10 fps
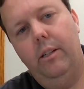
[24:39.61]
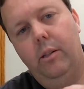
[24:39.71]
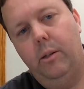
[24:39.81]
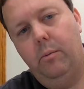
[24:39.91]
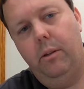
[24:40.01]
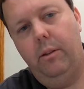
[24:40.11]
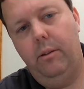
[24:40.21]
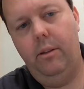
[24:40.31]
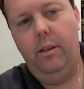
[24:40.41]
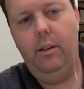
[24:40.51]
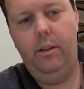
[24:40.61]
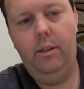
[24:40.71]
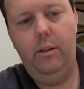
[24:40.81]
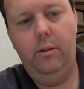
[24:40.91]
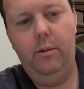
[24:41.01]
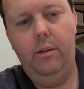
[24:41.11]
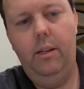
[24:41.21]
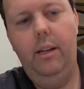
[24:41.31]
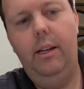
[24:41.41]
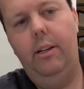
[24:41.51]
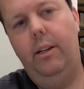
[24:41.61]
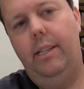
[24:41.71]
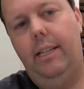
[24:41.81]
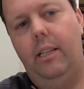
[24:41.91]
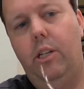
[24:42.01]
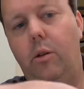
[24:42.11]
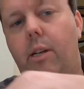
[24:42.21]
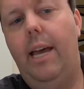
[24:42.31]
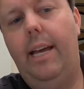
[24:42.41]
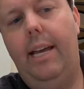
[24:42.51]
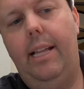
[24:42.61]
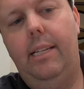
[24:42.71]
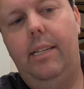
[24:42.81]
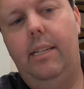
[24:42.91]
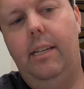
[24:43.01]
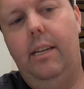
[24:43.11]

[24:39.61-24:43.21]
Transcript: So it's with 2. You're going to take the 2 tag ends